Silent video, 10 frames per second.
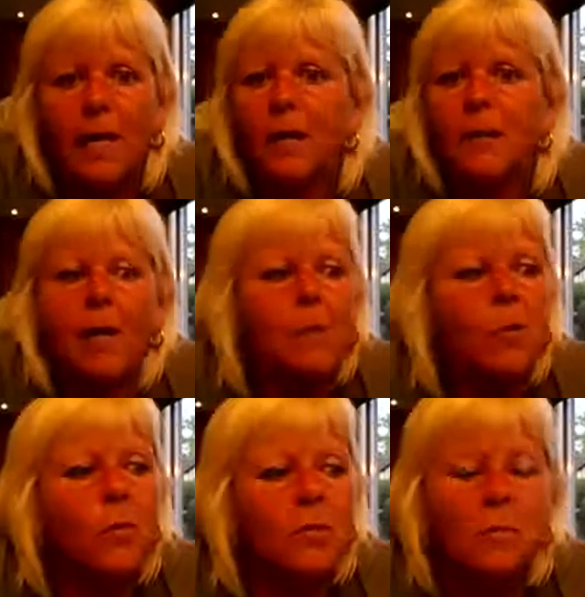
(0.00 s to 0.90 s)
I'm
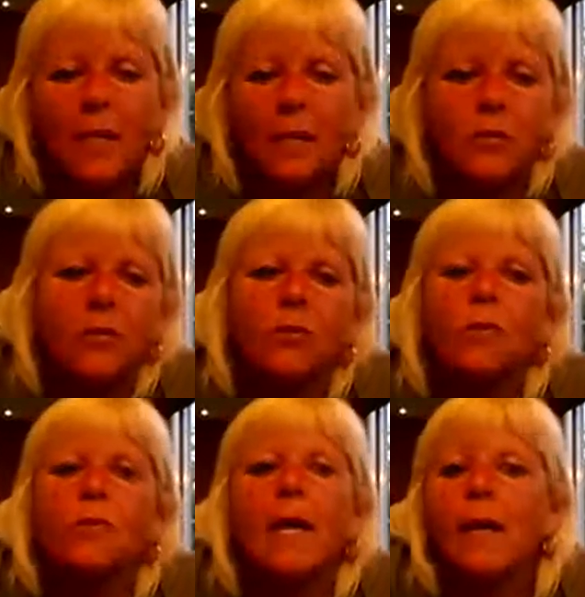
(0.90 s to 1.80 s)
always big on stuff
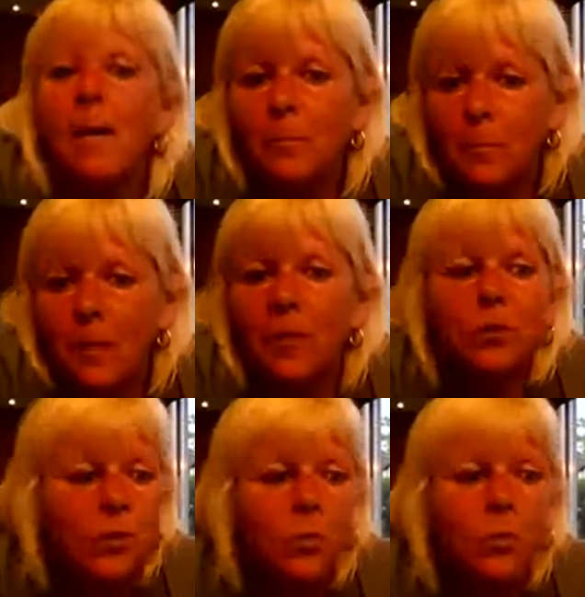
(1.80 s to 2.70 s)
like that
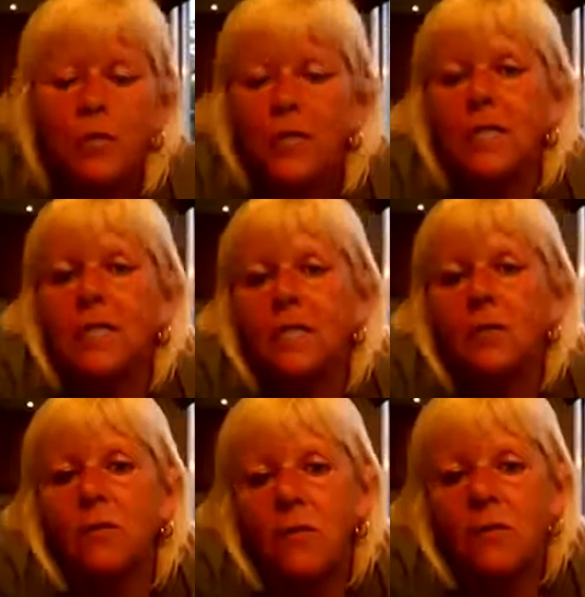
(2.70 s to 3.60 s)
because I work in
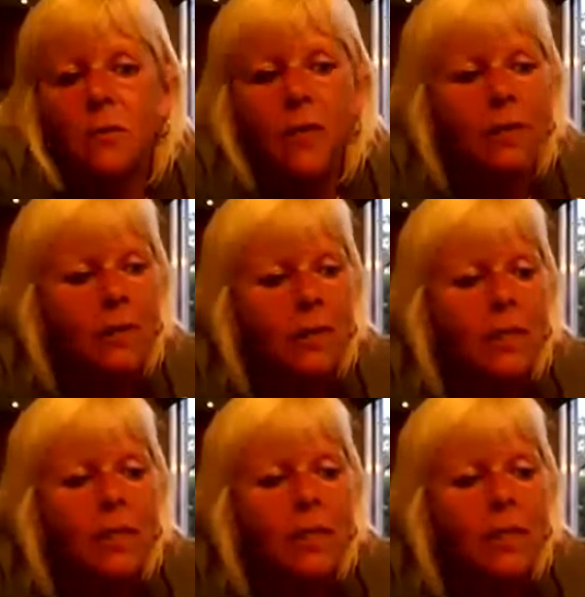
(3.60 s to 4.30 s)
TV as well.